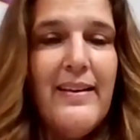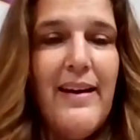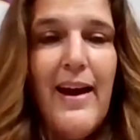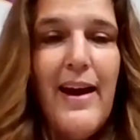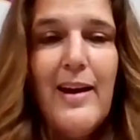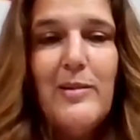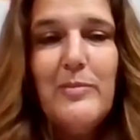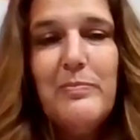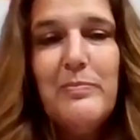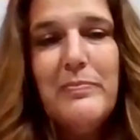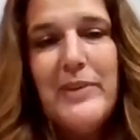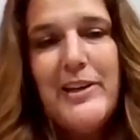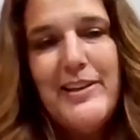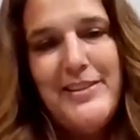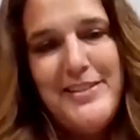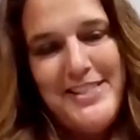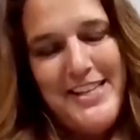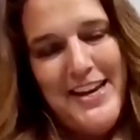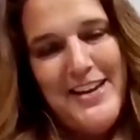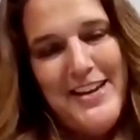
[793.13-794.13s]
I'm a
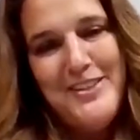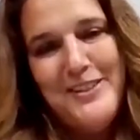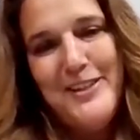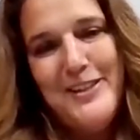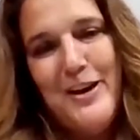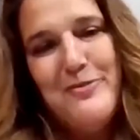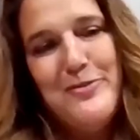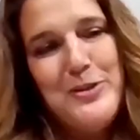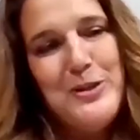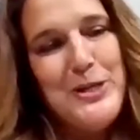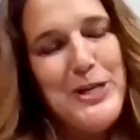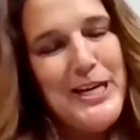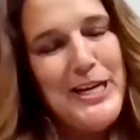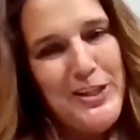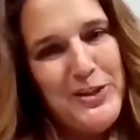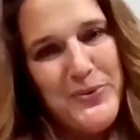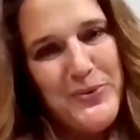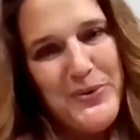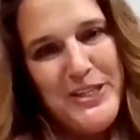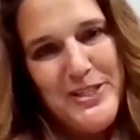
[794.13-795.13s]
data lover and
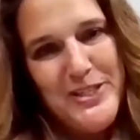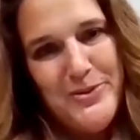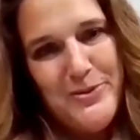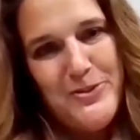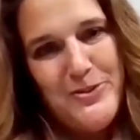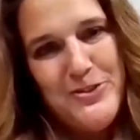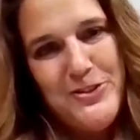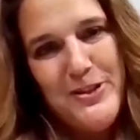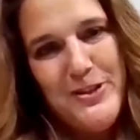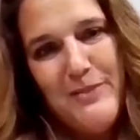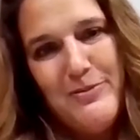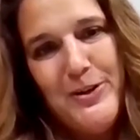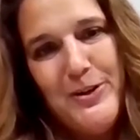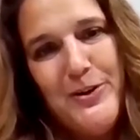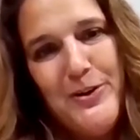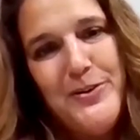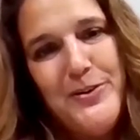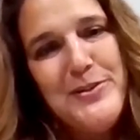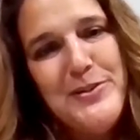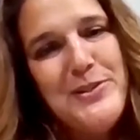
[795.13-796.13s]
a research
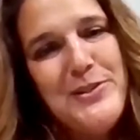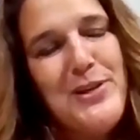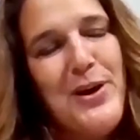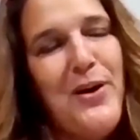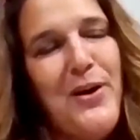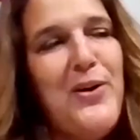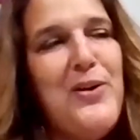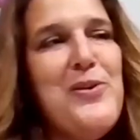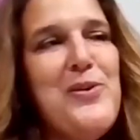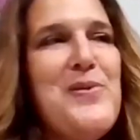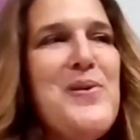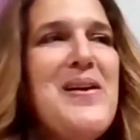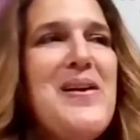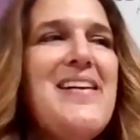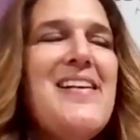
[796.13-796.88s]
lover, so